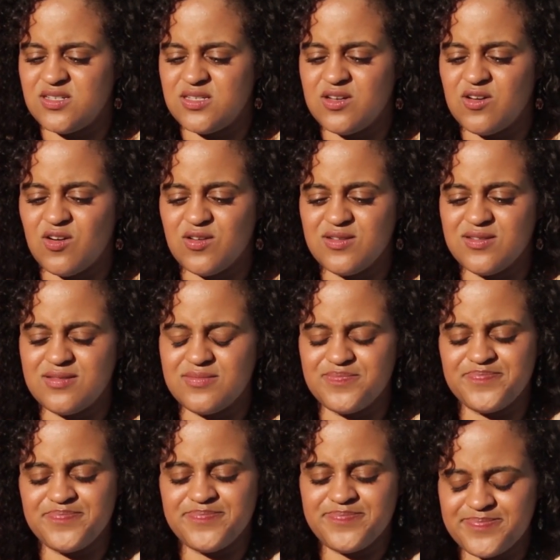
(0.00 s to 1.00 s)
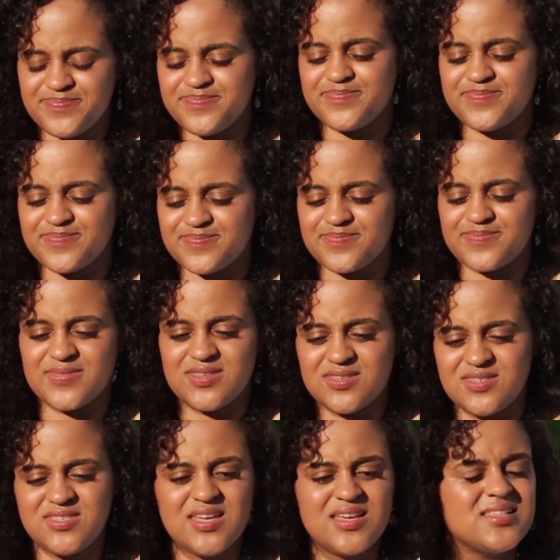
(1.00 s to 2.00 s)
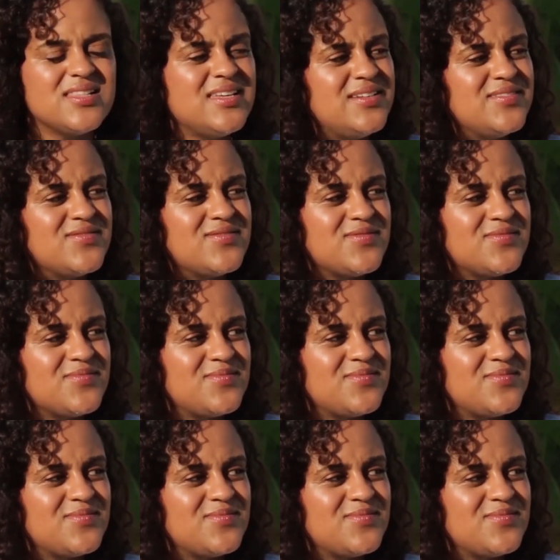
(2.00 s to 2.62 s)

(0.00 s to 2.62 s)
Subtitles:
She got sick leave